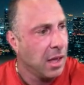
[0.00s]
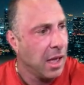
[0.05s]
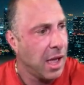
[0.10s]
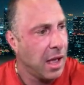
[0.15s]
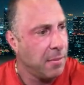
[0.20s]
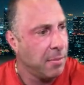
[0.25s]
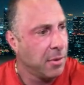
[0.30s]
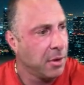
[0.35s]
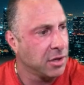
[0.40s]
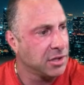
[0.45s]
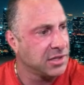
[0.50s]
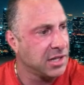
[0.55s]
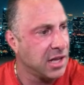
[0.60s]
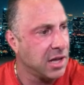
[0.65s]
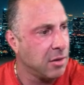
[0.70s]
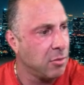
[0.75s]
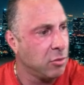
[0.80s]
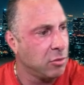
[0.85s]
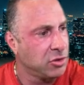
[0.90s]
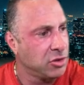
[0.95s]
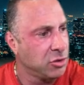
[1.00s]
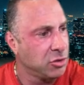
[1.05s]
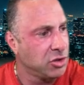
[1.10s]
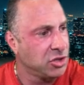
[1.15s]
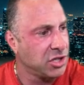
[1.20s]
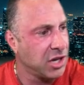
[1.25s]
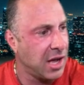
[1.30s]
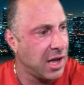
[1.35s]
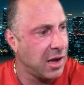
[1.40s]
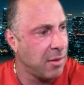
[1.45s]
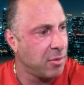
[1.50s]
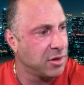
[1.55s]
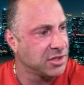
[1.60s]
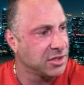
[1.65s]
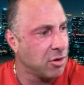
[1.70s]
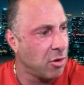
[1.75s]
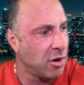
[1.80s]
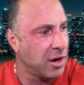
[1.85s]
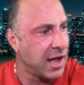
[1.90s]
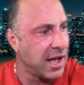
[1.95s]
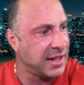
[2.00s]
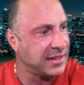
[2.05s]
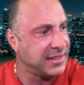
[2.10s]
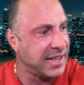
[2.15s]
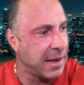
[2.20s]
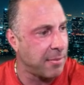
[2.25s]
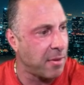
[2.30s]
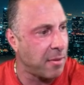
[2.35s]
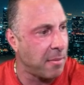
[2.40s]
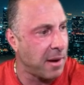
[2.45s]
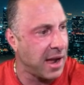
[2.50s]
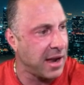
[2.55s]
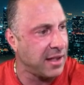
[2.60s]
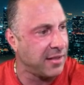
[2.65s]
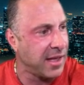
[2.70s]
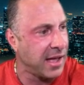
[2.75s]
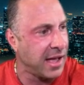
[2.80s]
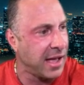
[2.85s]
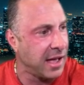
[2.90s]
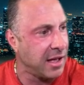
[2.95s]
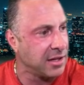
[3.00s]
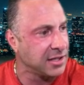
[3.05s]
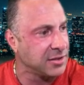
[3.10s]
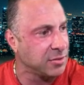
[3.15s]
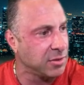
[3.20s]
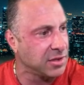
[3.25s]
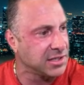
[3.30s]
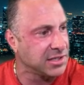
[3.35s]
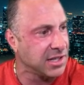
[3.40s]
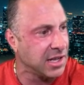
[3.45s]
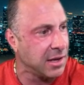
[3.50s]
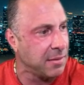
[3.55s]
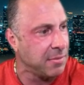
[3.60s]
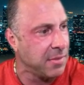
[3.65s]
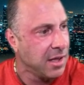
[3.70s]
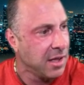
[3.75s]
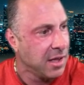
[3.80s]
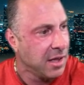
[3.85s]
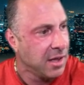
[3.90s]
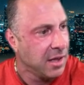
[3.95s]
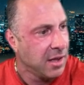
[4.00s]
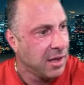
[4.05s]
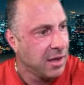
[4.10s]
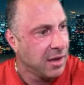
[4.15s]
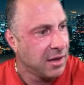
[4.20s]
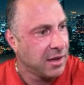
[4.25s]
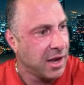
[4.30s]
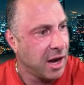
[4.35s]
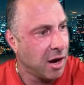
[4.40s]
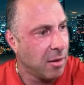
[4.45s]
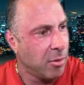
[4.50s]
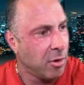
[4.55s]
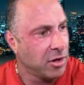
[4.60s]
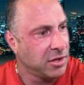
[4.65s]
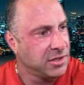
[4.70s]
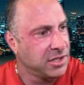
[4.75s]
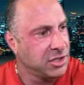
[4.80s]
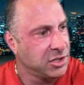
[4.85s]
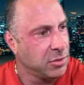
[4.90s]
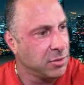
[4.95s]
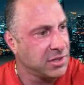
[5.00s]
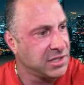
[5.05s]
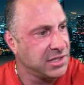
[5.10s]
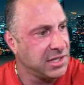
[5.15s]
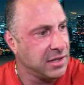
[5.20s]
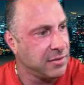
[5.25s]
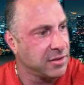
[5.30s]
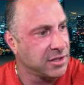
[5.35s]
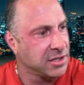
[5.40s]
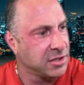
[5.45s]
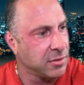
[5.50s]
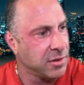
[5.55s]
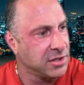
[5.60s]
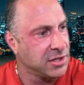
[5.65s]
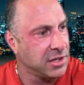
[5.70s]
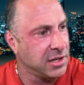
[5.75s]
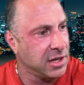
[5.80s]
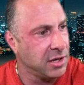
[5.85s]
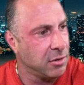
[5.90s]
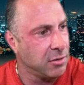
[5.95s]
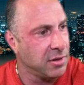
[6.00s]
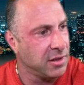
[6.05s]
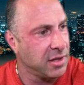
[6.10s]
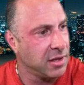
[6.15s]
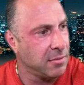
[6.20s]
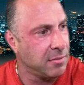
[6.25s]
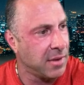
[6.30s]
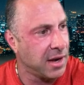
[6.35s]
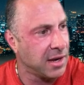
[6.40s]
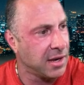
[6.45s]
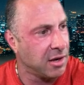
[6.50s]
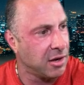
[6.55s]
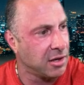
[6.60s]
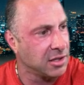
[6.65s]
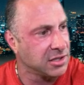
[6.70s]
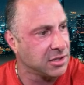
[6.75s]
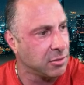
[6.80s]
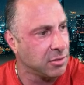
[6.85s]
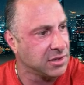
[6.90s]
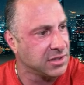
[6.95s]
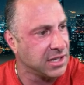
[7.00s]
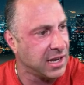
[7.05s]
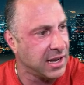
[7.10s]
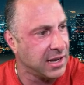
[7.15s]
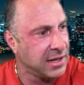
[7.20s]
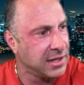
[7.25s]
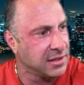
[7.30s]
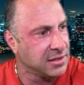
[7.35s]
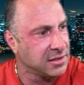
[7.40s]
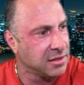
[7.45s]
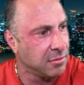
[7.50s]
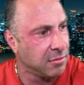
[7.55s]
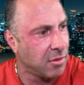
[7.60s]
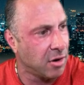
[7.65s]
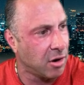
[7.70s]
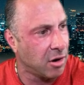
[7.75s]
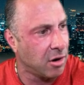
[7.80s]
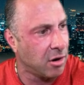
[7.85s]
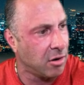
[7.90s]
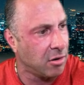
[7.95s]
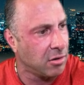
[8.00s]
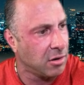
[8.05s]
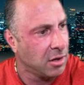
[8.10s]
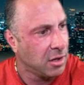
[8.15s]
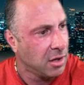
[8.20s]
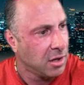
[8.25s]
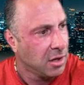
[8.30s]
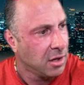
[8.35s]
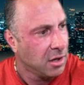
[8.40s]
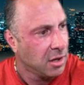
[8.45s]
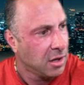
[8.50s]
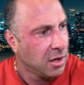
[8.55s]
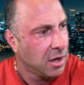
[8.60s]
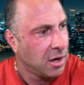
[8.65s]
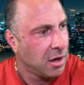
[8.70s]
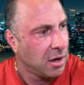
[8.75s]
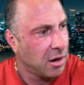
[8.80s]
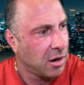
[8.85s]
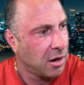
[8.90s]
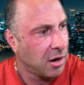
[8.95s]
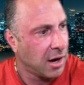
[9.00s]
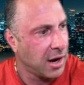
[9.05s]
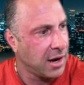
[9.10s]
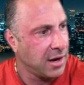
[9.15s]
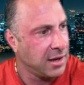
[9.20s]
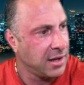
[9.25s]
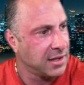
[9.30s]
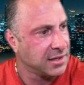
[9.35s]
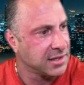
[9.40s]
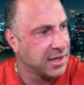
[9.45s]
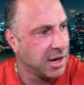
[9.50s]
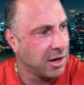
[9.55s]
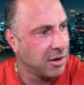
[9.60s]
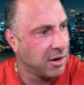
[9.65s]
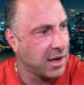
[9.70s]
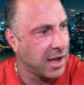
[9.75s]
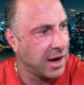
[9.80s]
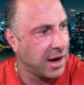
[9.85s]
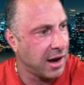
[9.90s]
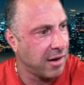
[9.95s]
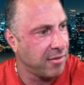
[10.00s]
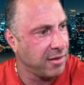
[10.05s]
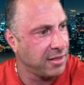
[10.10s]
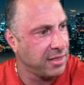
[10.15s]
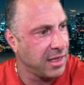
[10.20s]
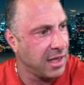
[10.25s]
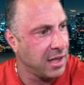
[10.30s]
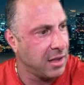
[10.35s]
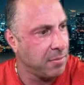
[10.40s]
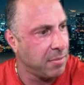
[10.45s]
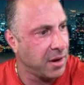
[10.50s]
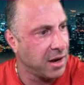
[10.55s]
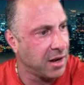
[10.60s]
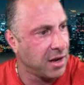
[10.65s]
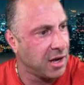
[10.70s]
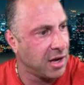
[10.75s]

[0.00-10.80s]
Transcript: Ed Milza, Duchamp, what's going on? Tampa Mike in the house, what's up? Carol did you receive the syringe and needle with it? My console with Titan is tomorrow. All right, yes, Carol, got everything. But a